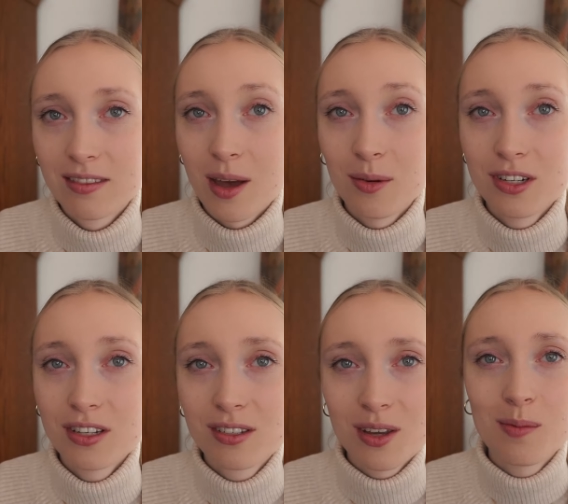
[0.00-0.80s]
There were
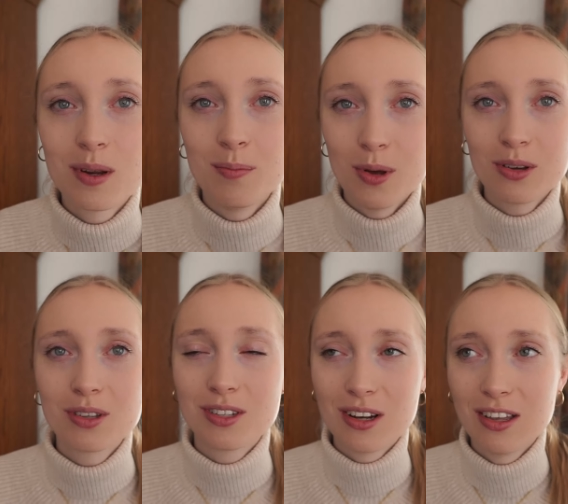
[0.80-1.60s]
just so many
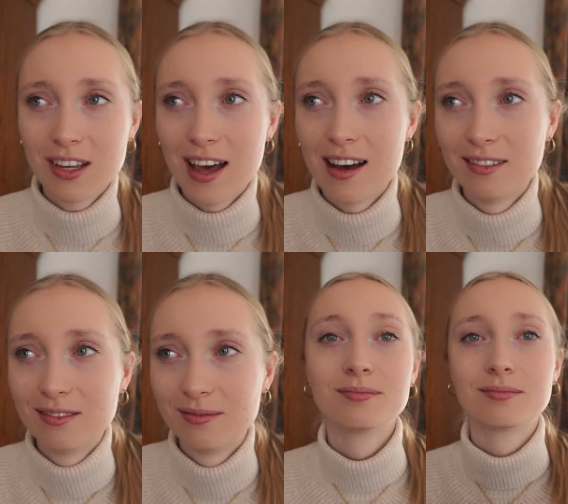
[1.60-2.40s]
books to look at.
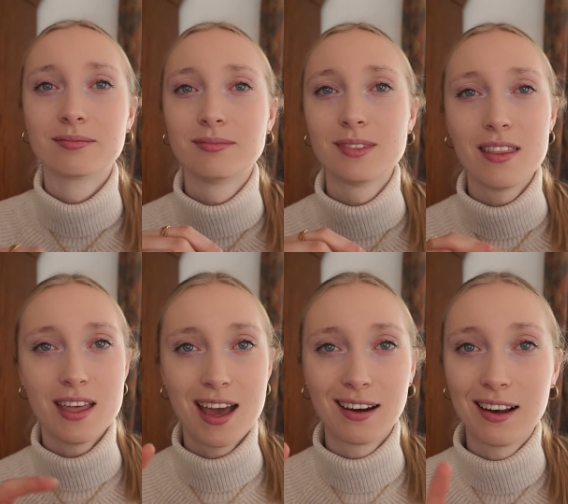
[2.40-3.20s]
They
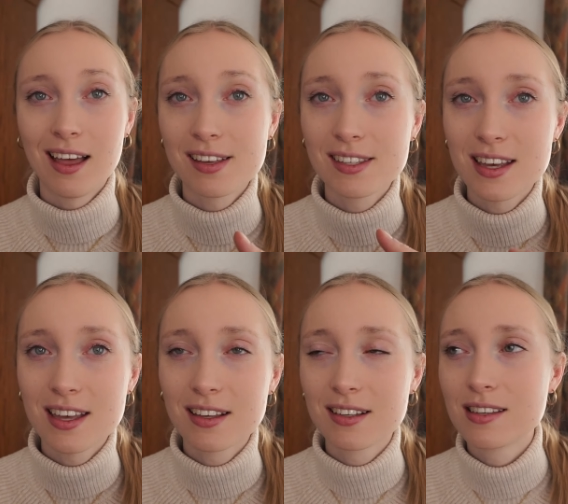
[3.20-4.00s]
had
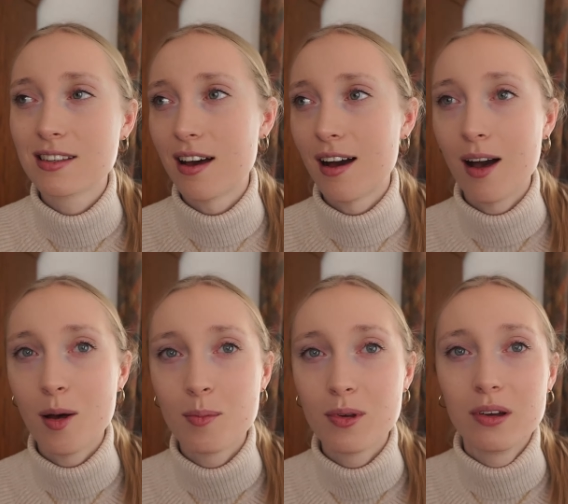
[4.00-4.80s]
classics,
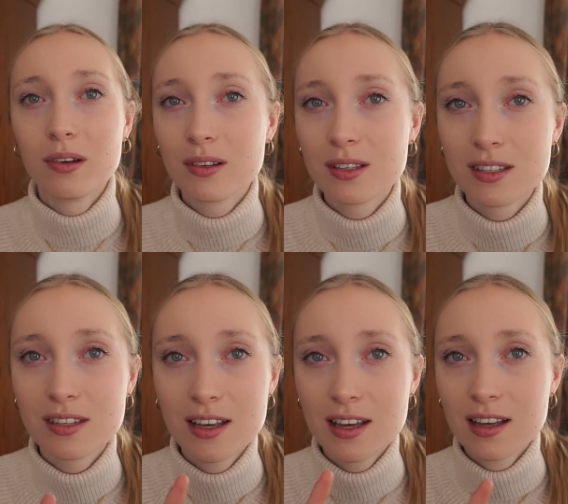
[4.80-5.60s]
art books,
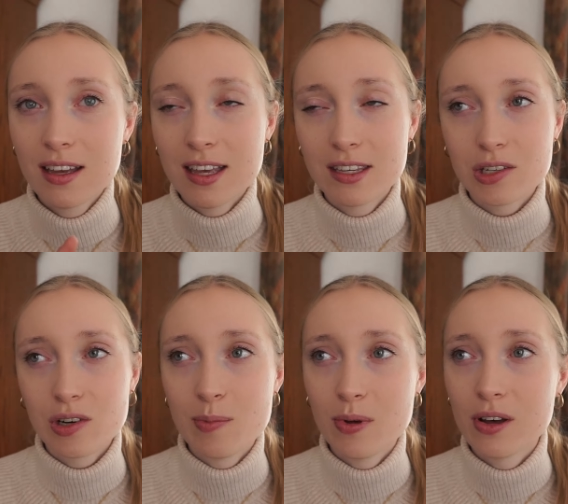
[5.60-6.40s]

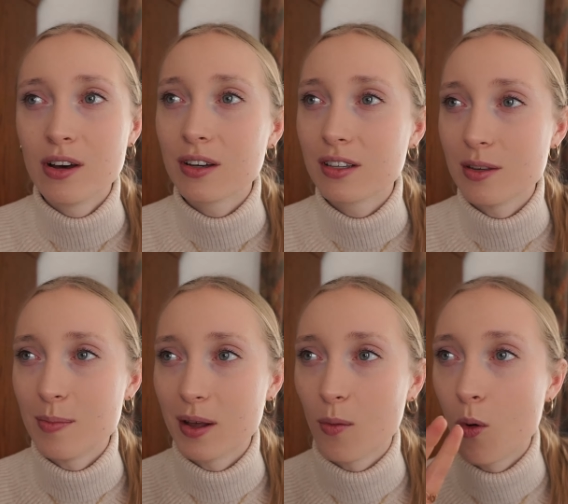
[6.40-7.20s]
history books, a
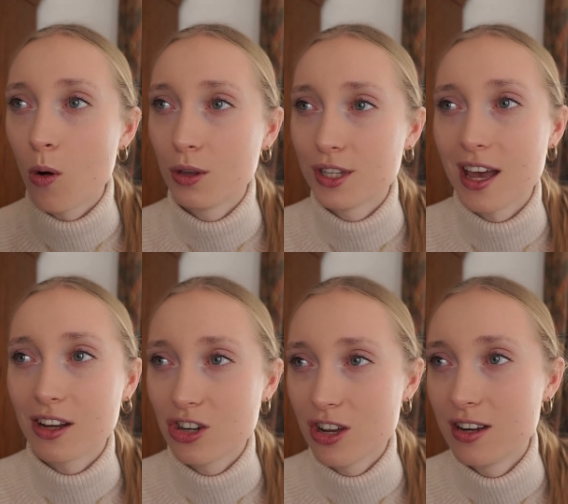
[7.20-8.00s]
big war
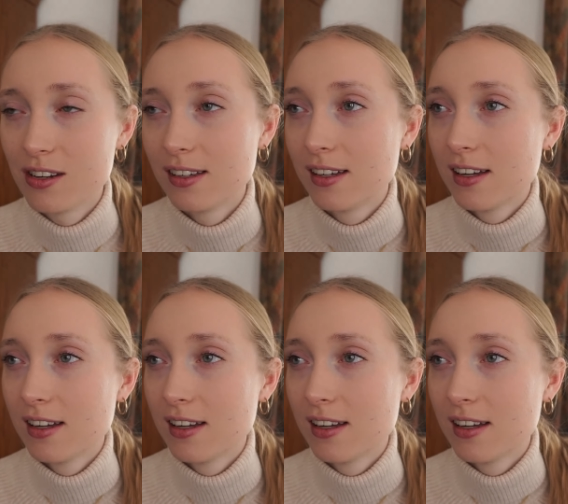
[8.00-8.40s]
section,